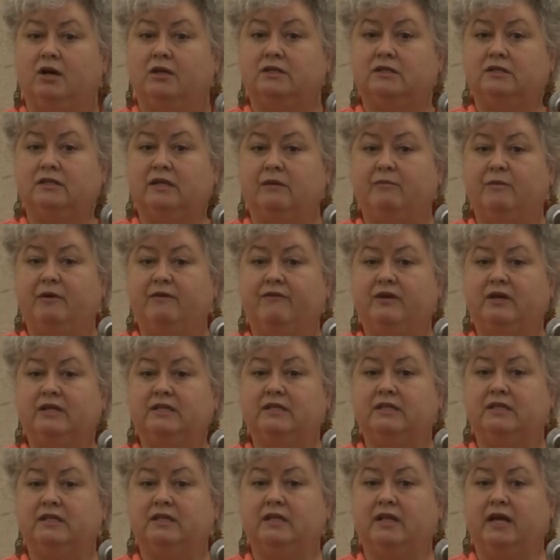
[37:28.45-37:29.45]
Some of
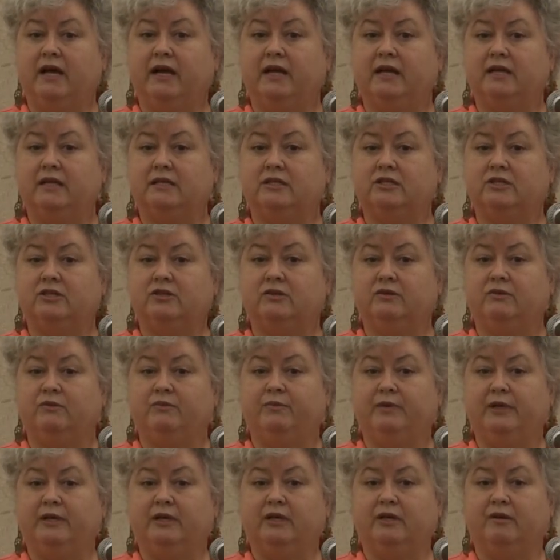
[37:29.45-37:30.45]
us like to
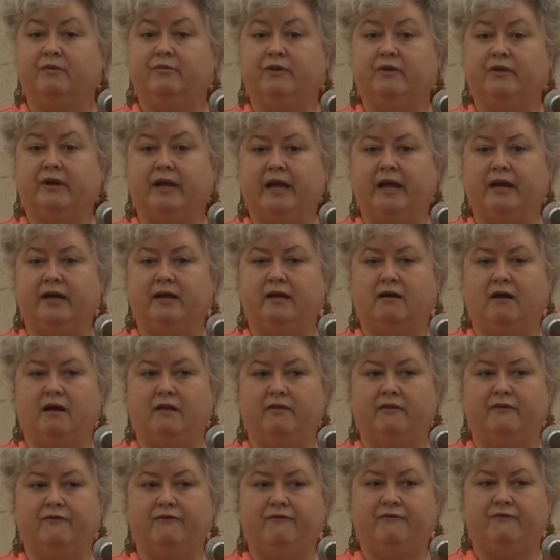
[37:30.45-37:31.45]
be communicated
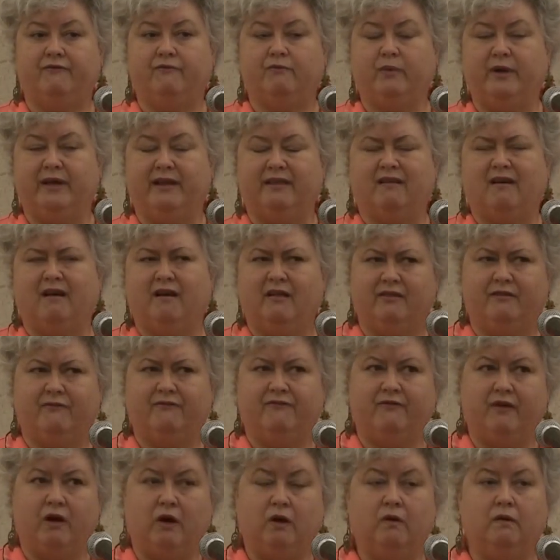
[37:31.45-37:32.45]
with on the
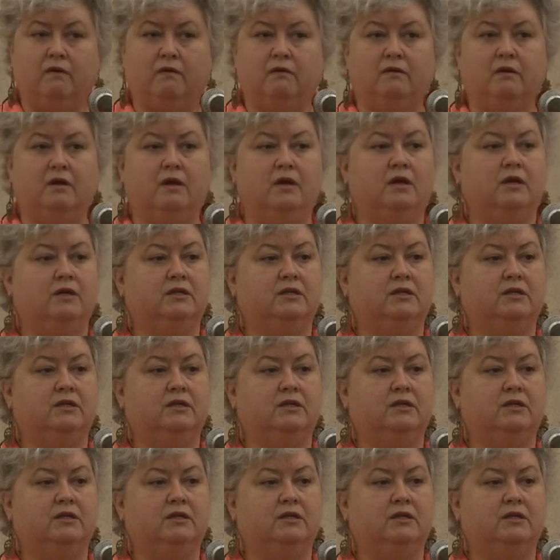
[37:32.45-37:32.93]
phone.